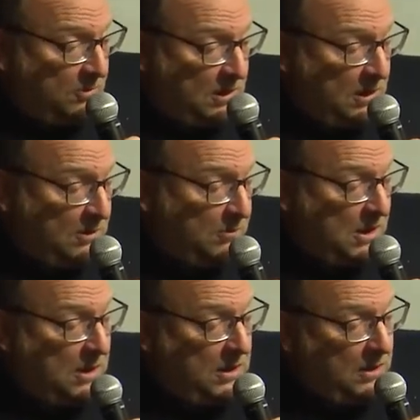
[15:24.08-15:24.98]
in the
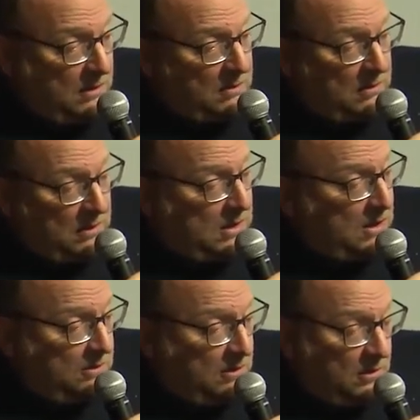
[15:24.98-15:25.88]
beginning, in
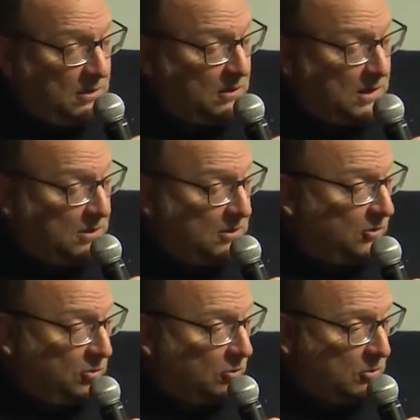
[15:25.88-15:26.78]

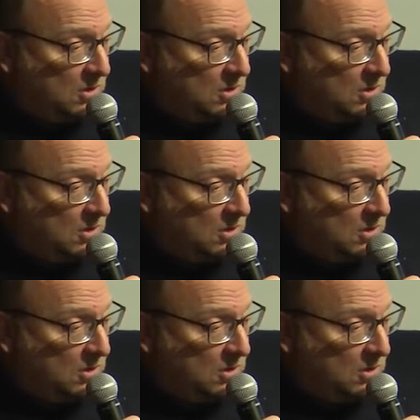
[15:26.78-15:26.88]
1992,